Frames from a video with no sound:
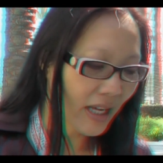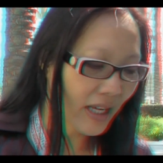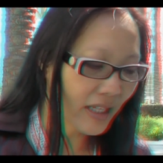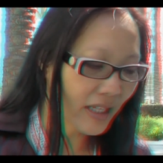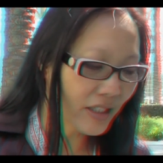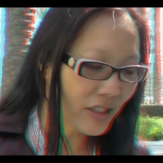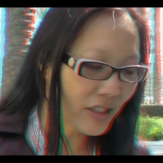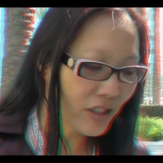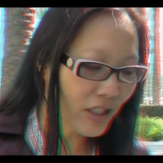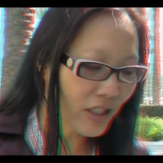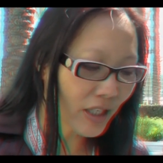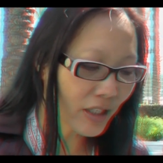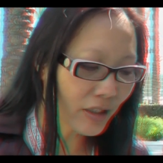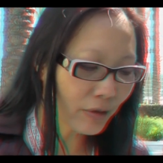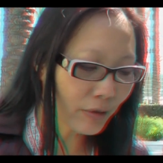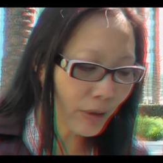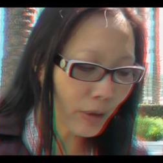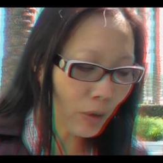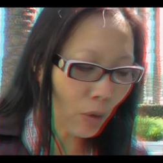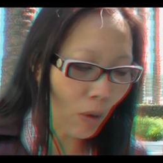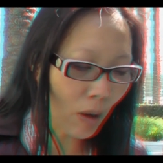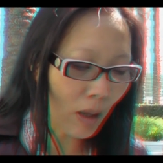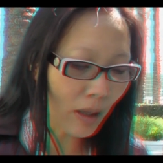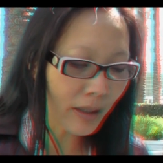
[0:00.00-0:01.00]
And gender
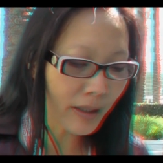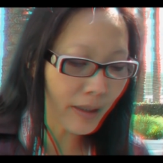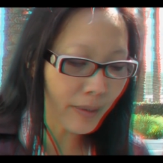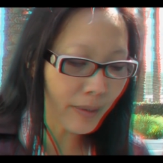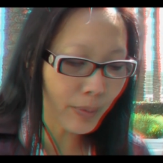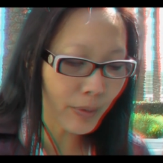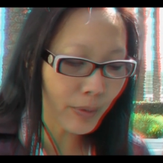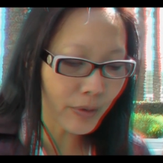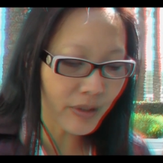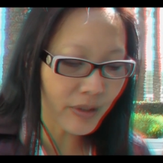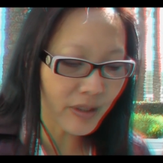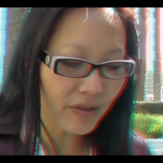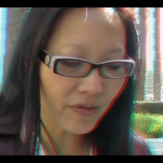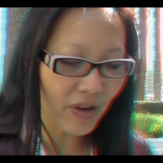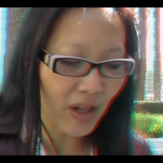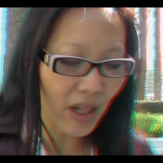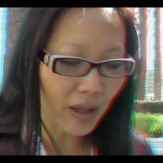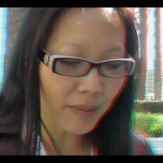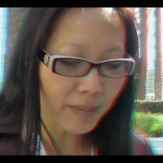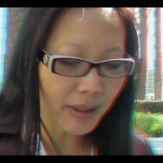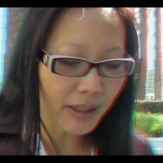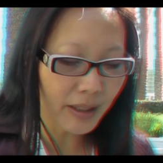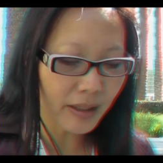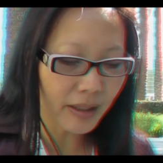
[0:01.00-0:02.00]
equality boosts
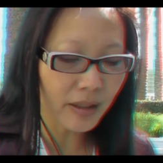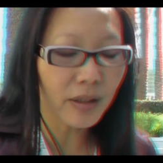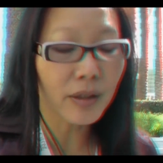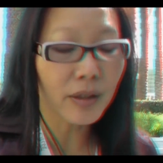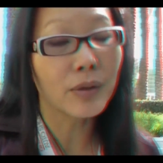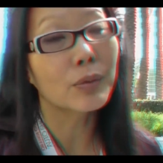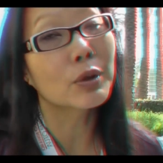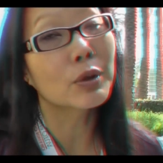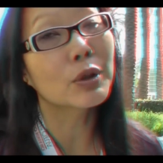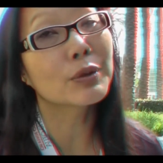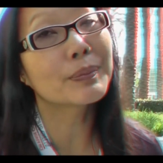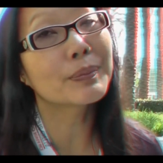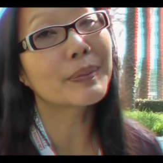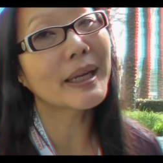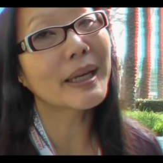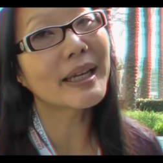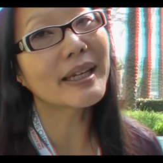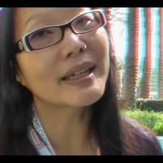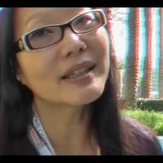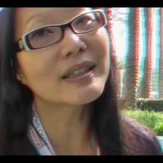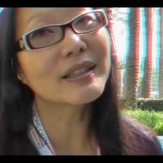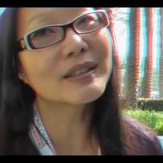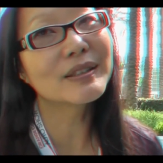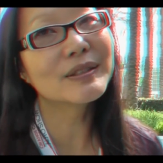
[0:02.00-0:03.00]
development. The World
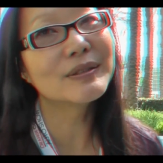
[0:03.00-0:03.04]
Bank.